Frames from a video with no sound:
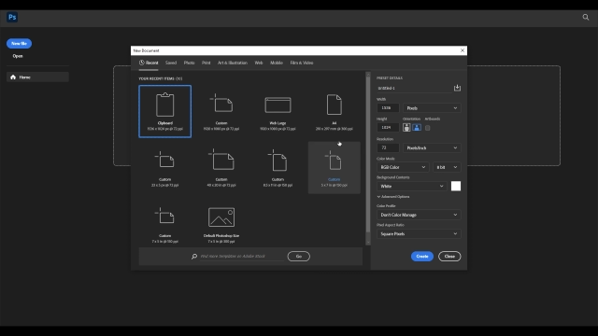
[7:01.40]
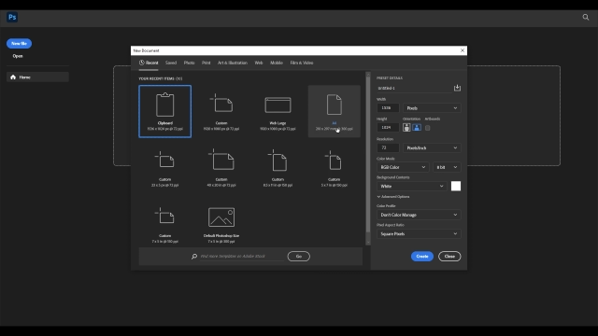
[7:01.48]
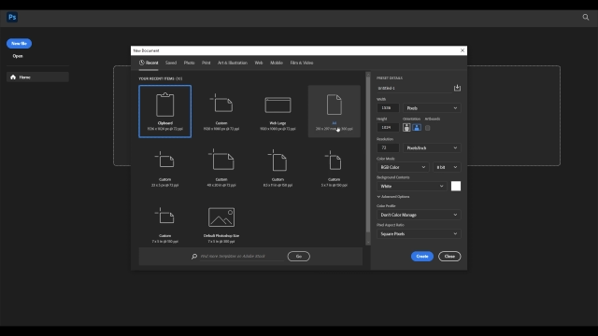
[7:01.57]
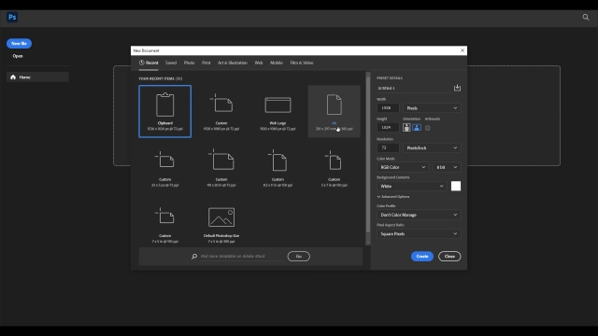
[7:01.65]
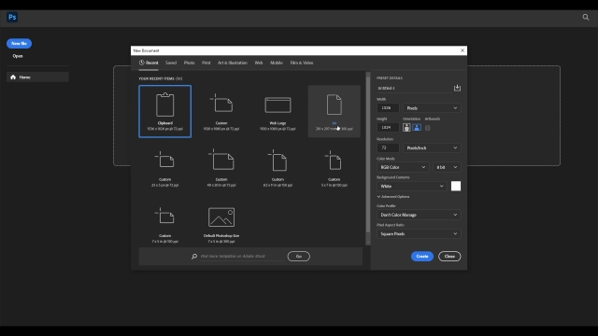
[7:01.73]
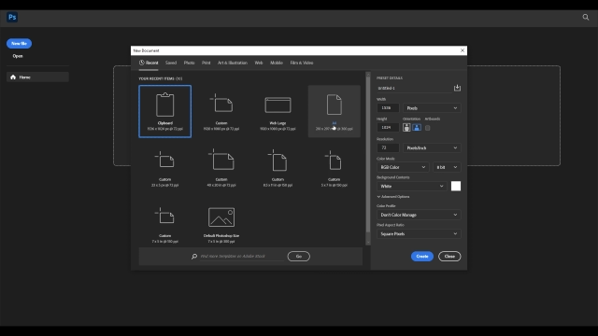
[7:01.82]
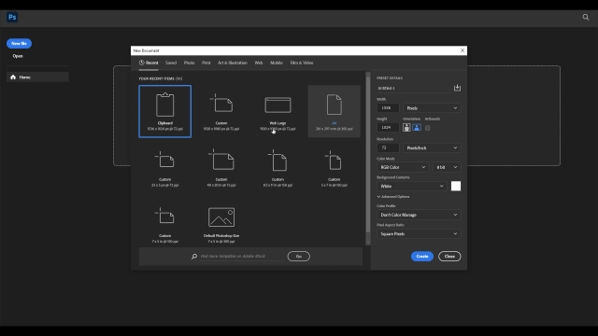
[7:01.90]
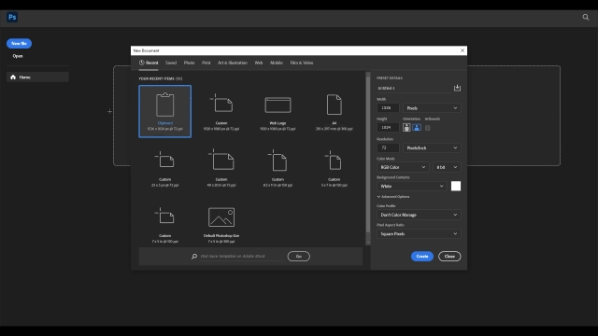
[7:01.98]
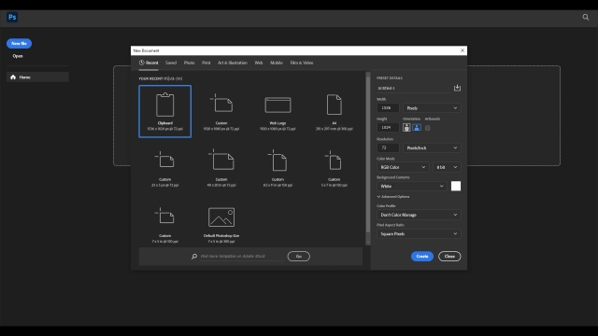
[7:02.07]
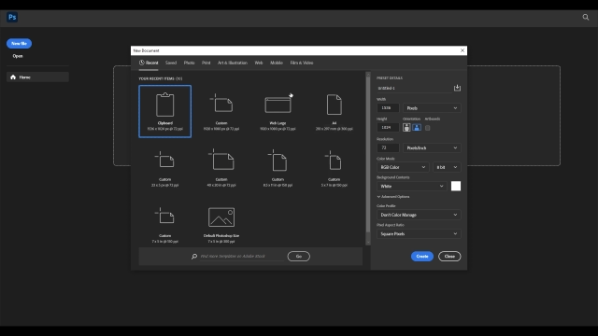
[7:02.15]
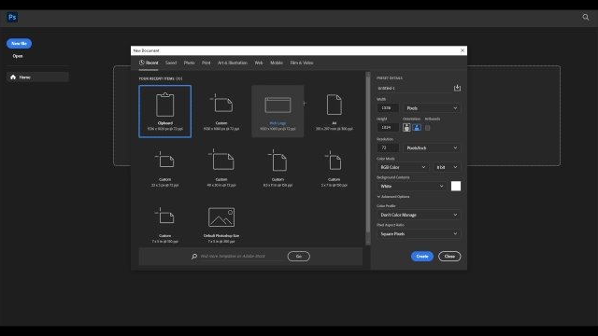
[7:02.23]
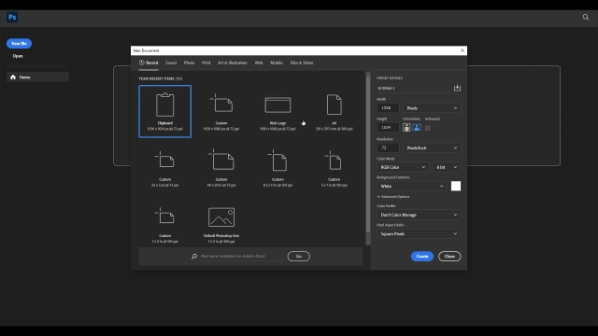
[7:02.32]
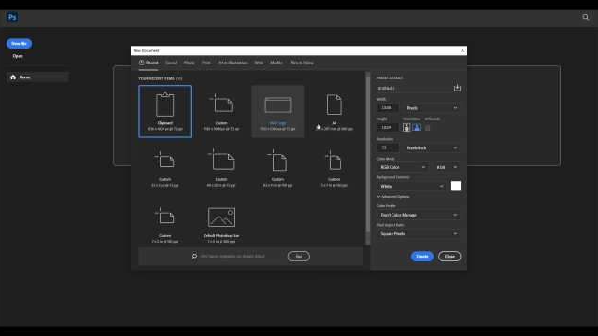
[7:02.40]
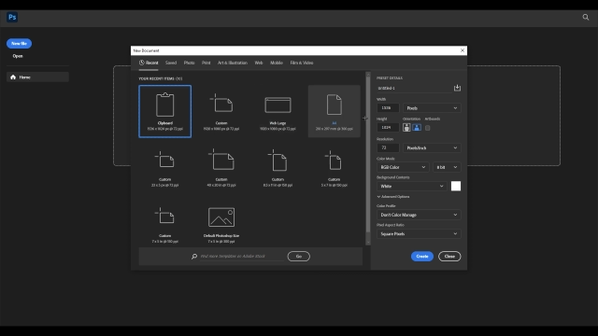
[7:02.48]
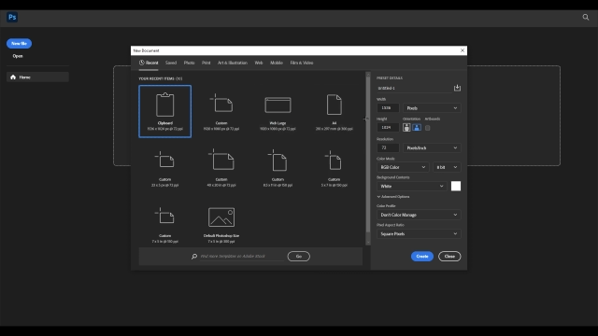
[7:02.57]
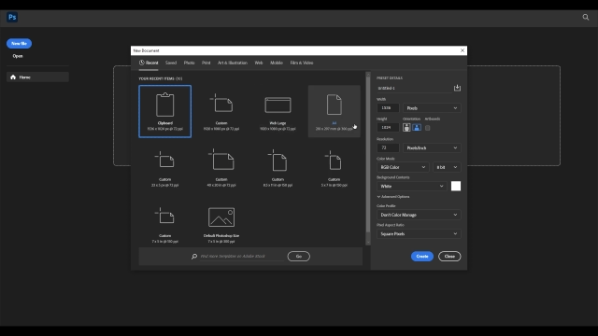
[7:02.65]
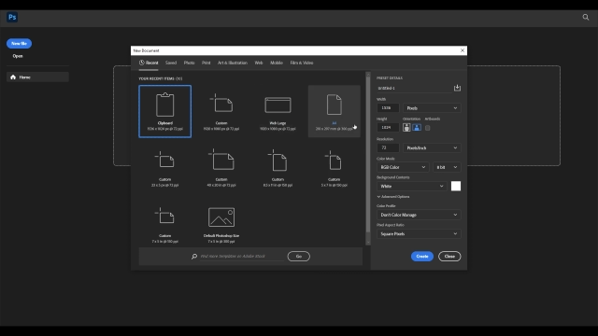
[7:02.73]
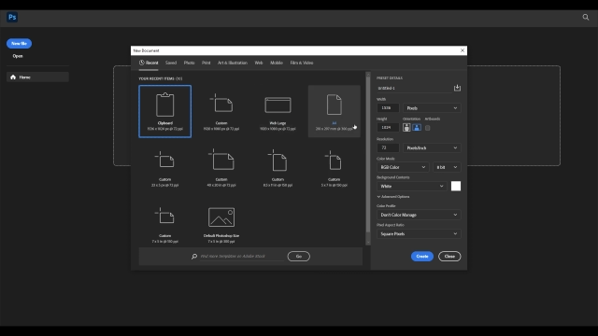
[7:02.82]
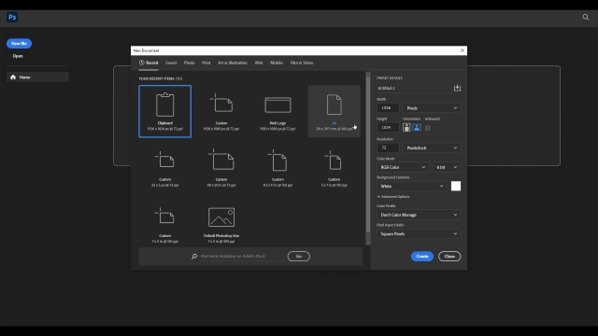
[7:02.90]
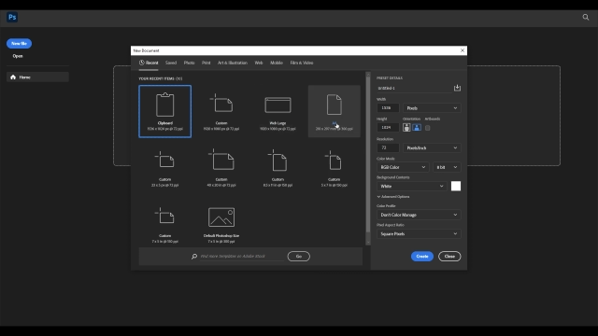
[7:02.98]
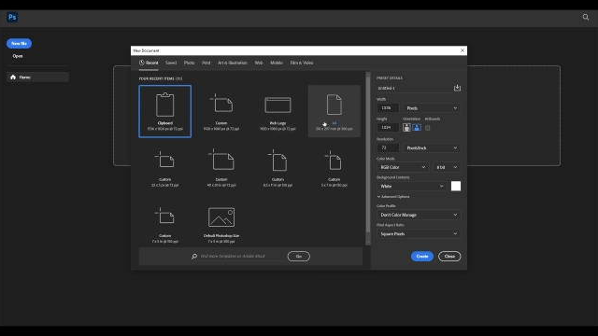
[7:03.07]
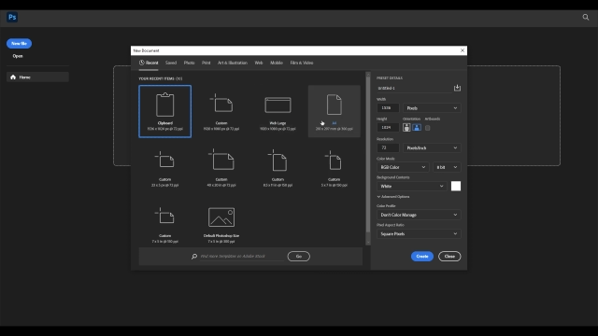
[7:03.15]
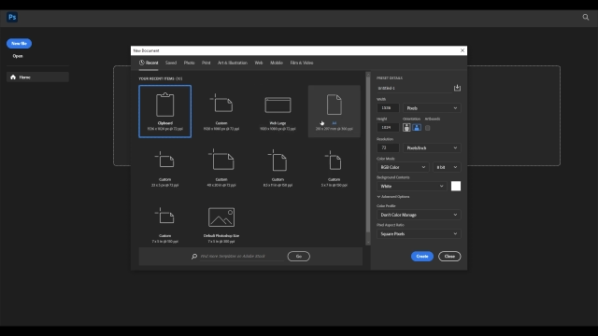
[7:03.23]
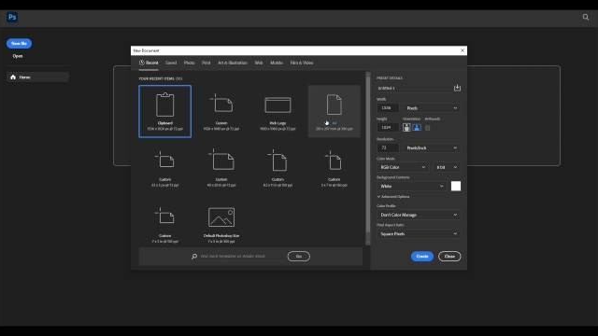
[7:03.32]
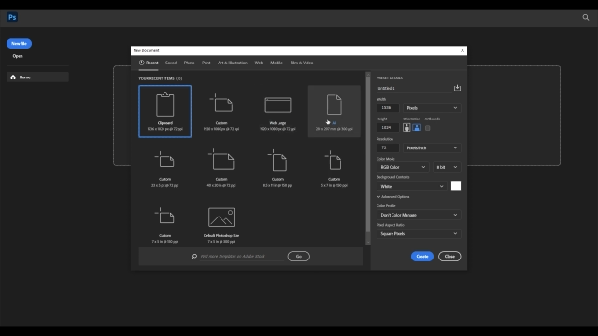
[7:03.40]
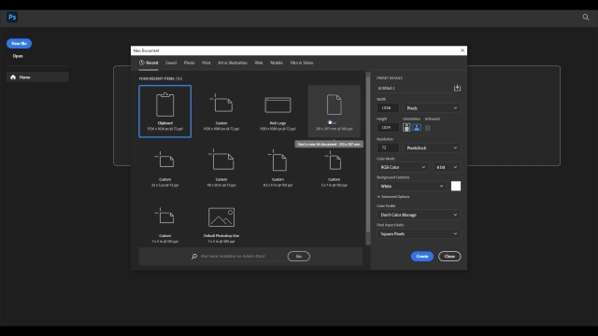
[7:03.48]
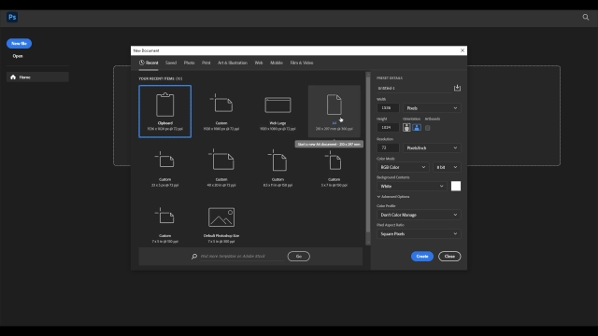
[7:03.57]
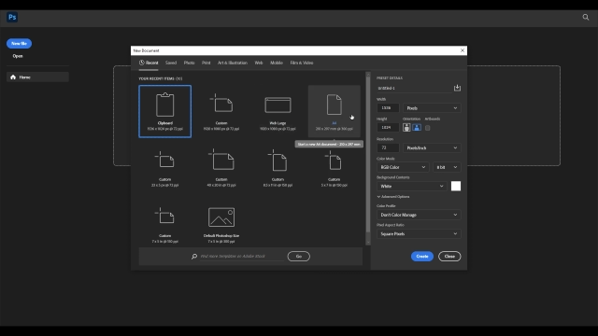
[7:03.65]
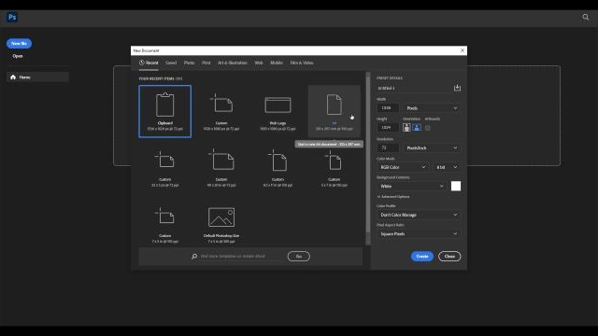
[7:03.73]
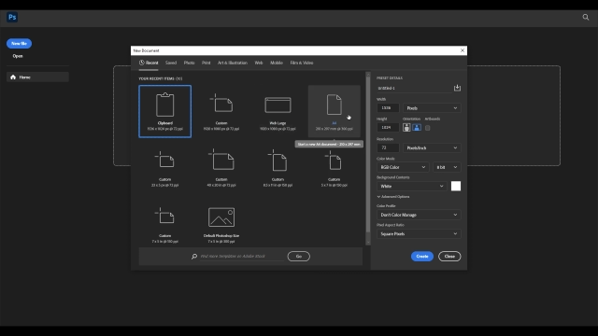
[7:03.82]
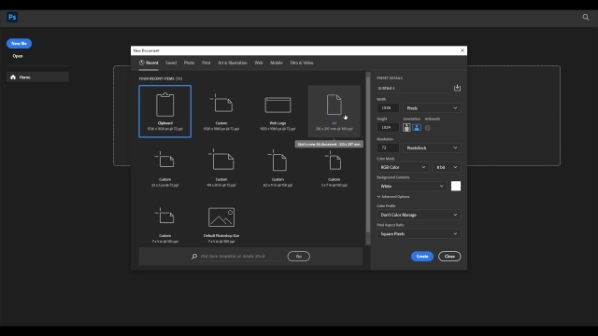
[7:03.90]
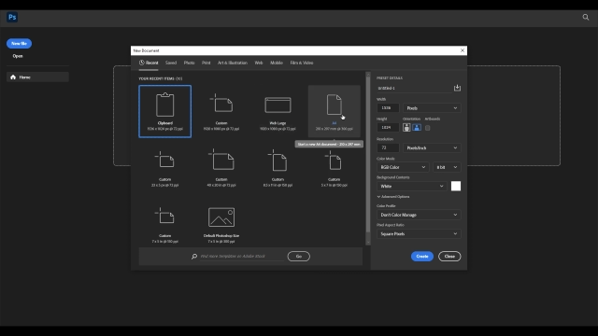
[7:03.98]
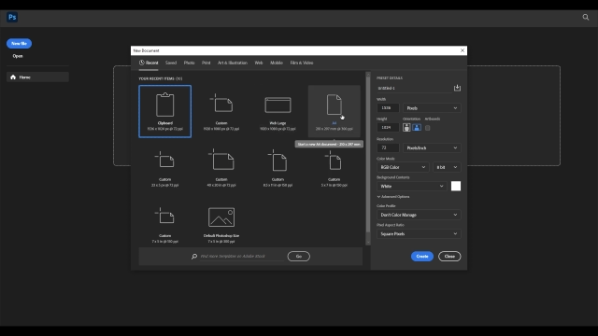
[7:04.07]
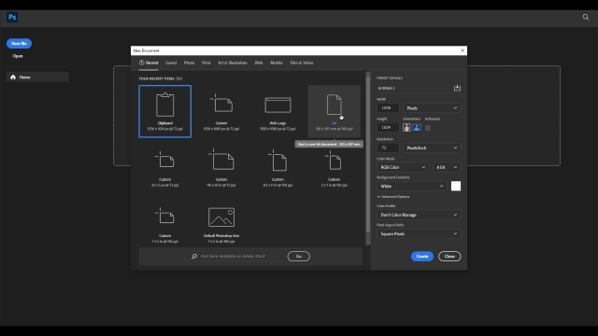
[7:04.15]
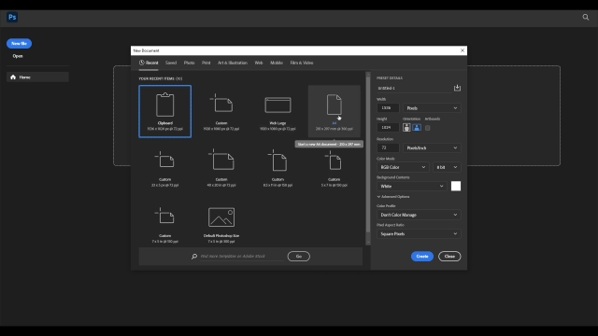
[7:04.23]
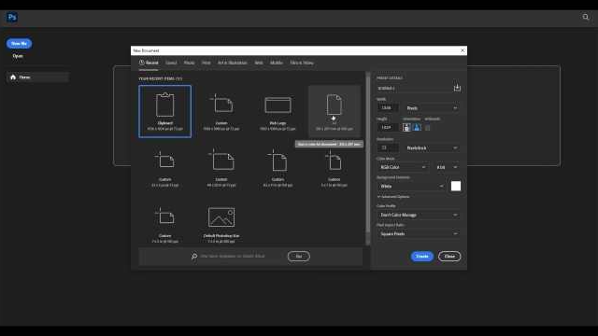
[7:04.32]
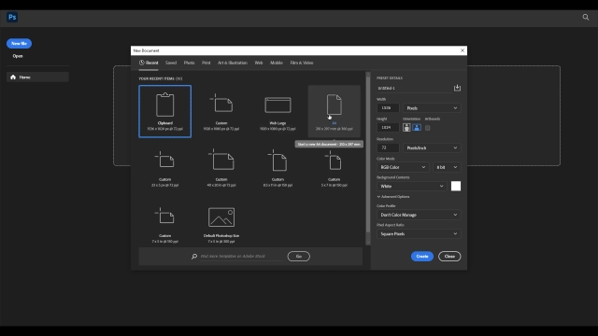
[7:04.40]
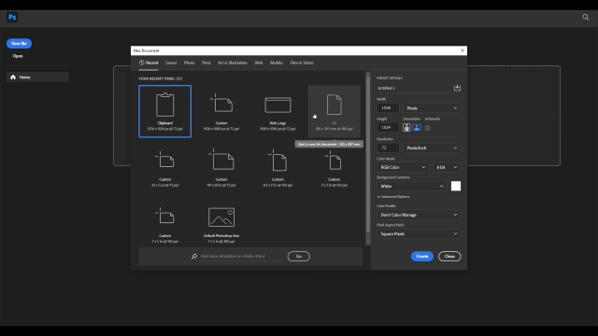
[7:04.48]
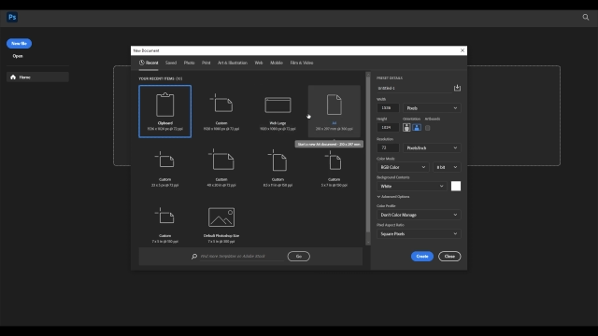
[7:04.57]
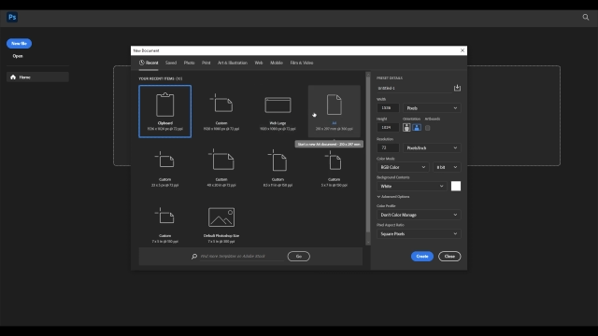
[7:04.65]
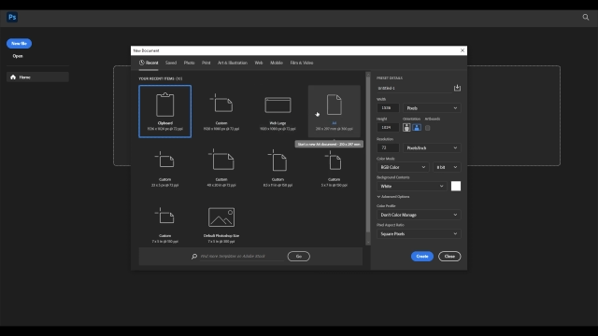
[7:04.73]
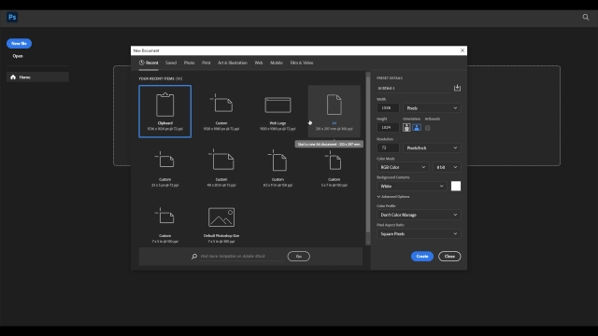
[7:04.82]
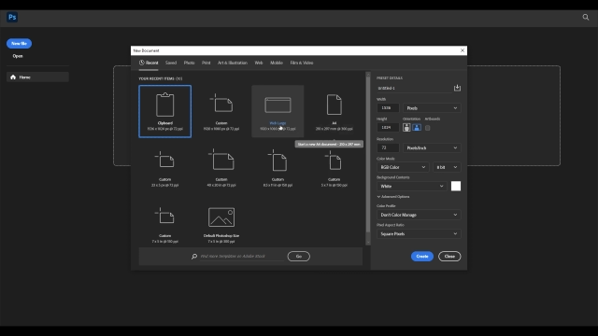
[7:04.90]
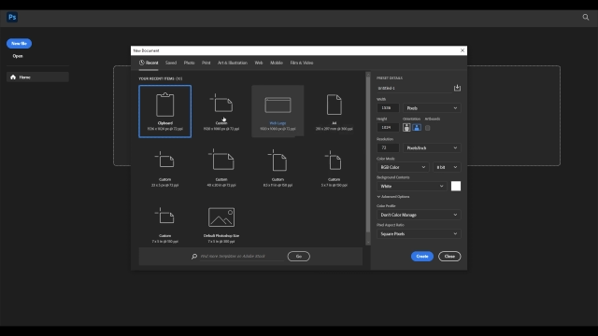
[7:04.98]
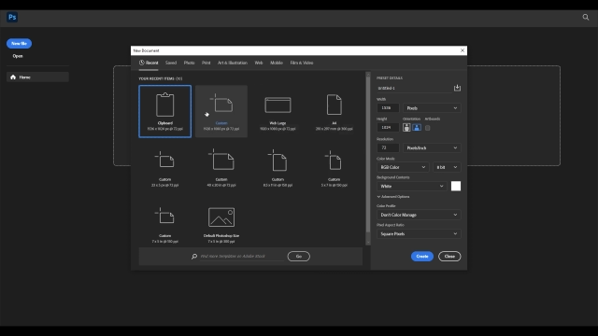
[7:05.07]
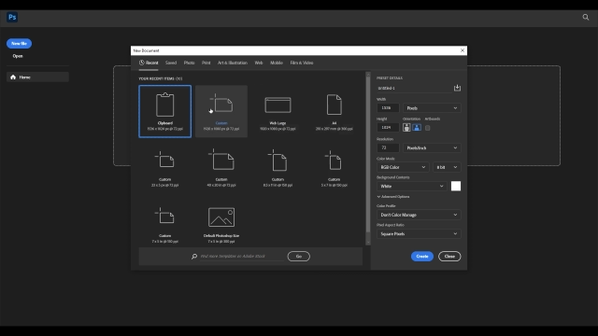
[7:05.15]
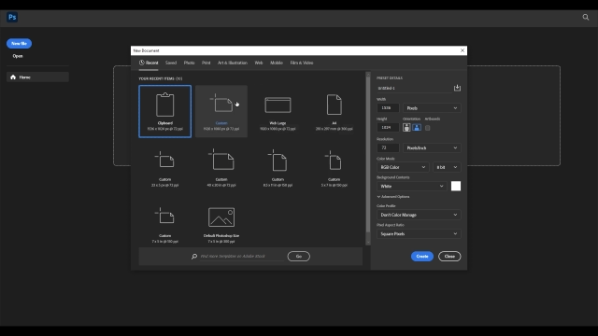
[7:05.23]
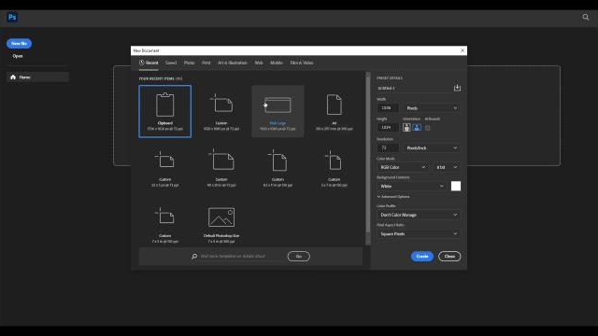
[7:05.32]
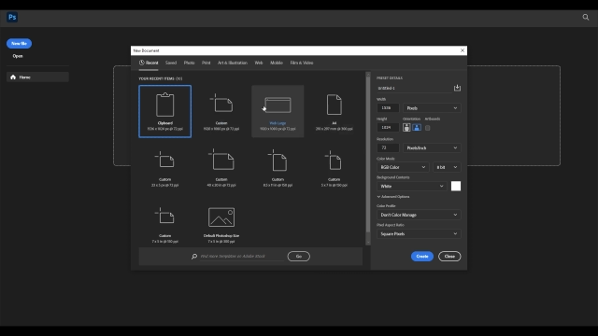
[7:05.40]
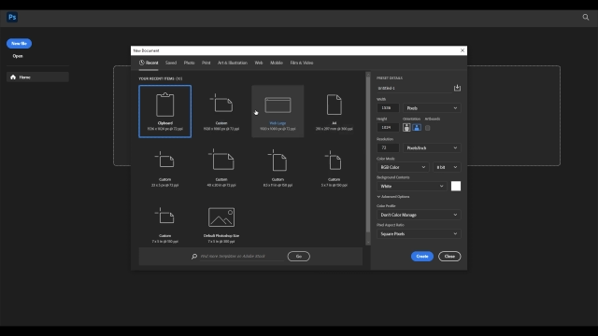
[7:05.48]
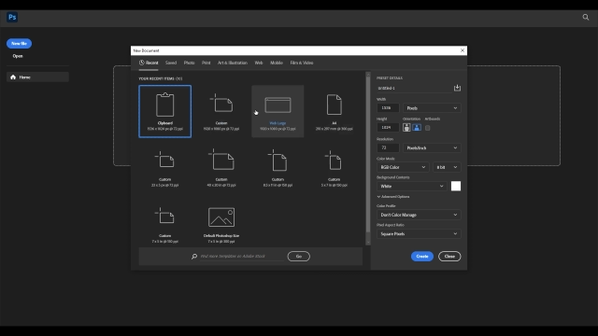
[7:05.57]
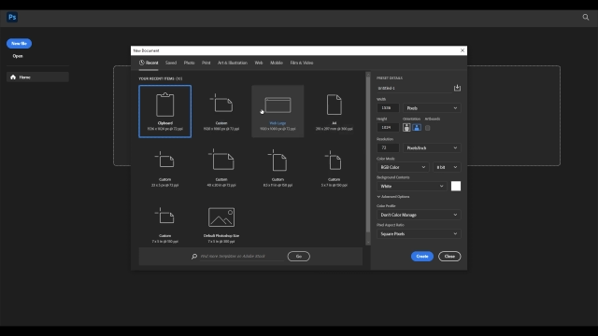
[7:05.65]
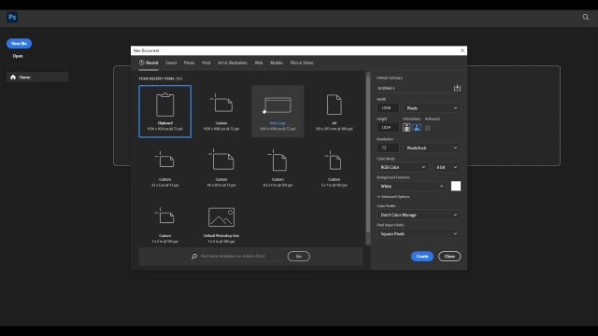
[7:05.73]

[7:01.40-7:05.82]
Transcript: (no speaker visible)